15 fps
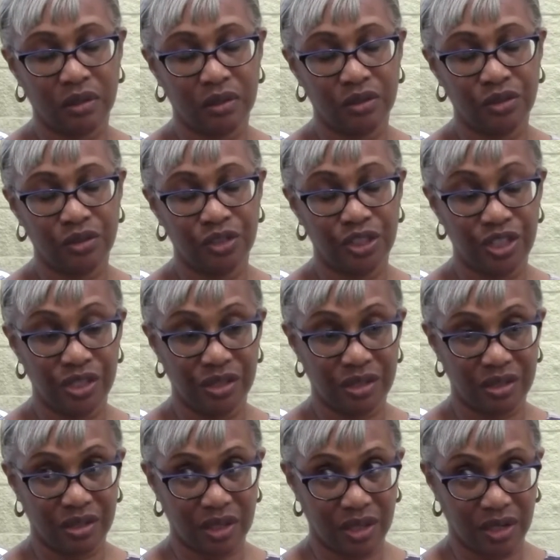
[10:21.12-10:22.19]

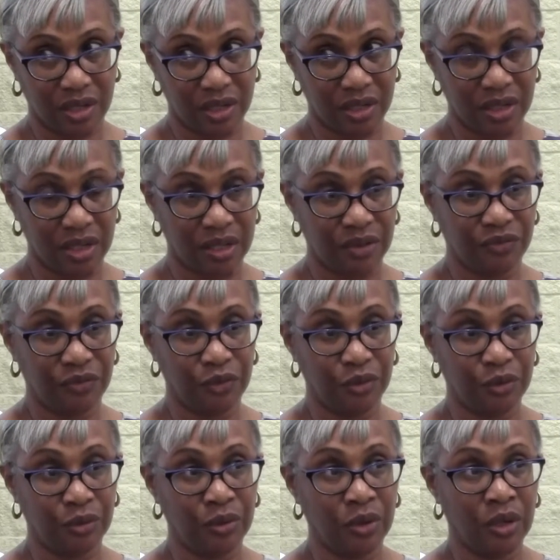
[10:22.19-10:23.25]
sheets that I gave
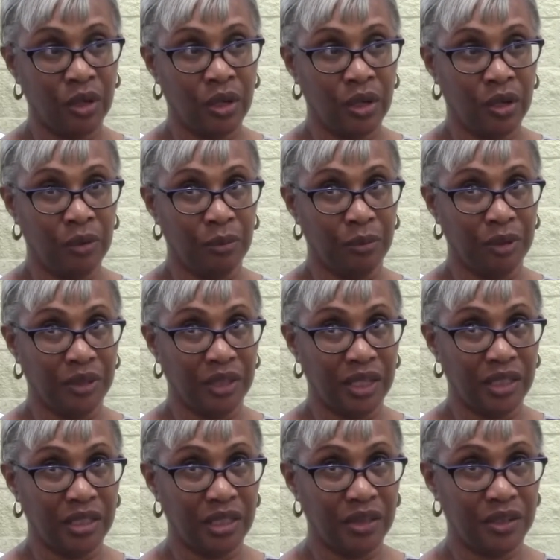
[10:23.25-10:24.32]
you when they
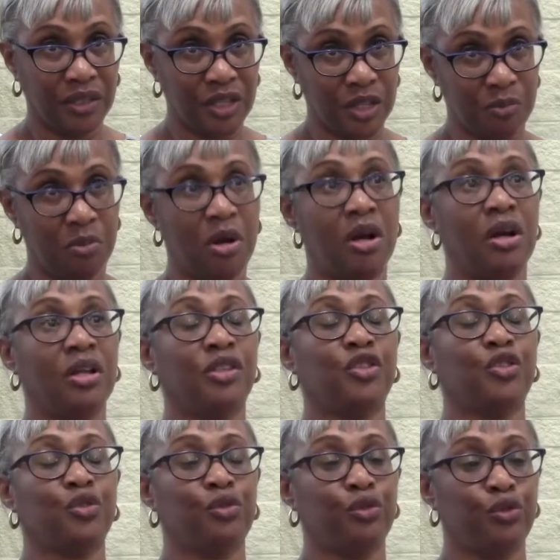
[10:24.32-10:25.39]
did the
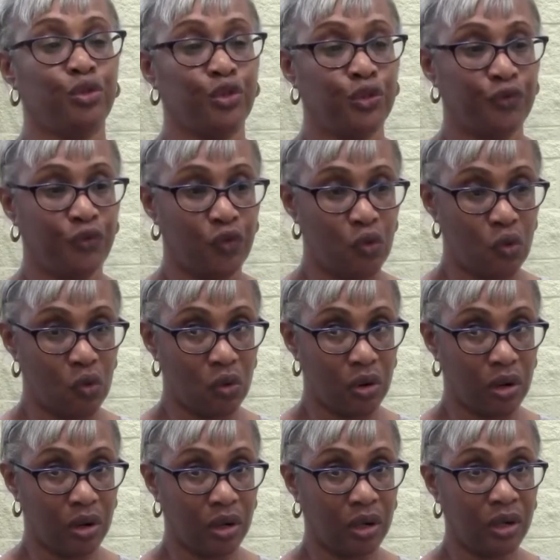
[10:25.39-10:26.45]
sponsors
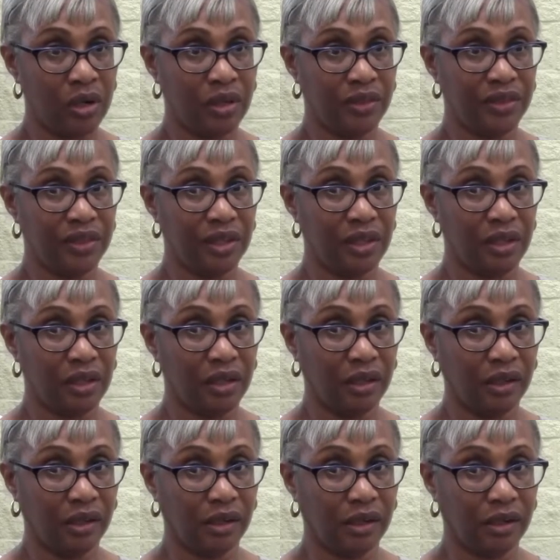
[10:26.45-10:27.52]
for
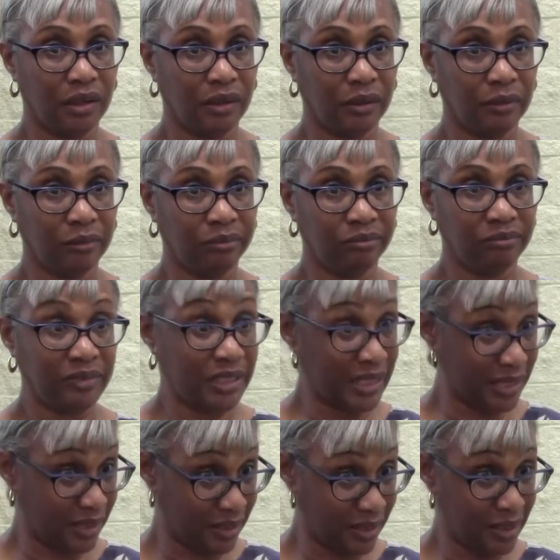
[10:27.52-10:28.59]
the
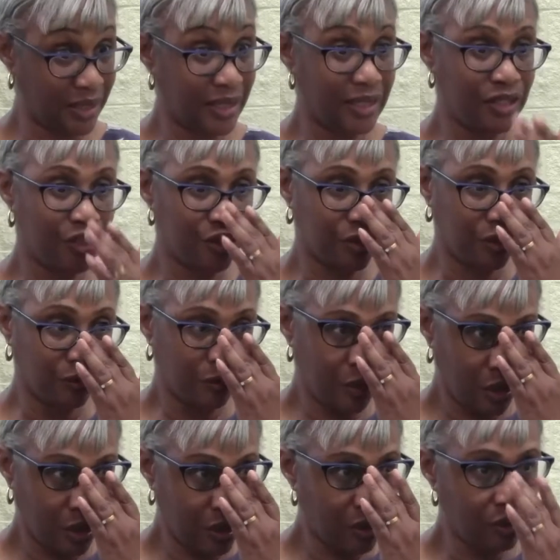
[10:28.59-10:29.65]
dedication,
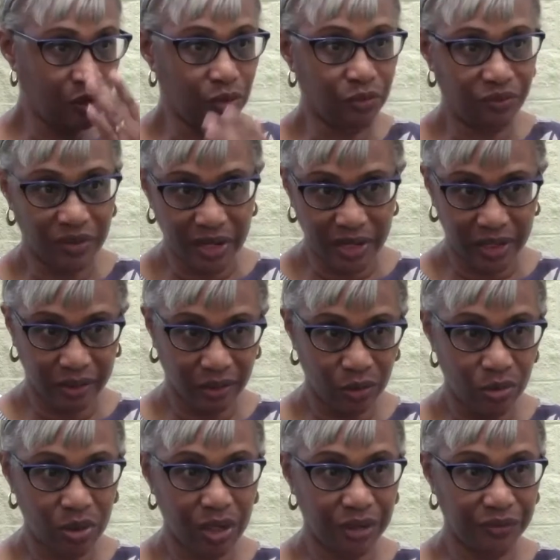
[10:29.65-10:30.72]
you'll find
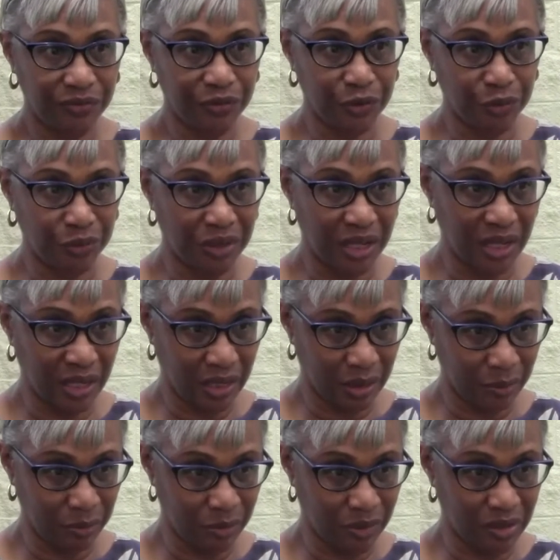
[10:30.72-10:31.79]
quite a few
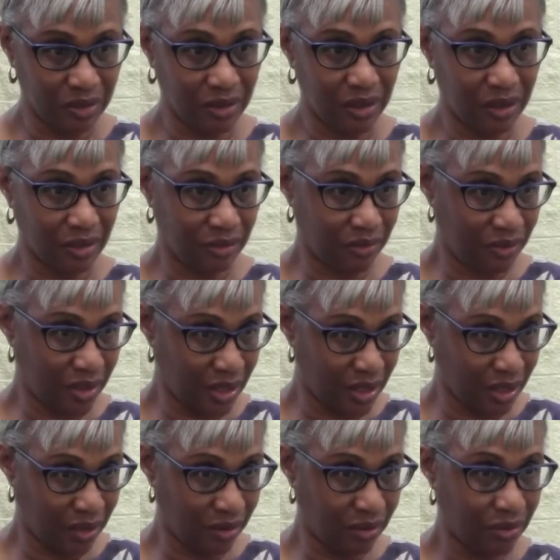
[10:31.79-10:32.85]
names that are
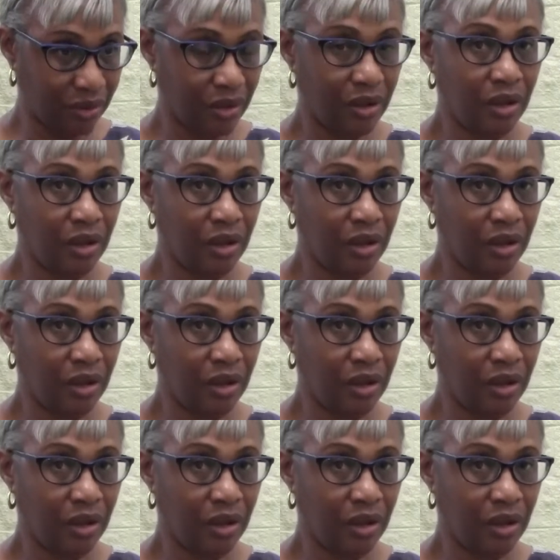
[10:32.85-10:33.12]
there.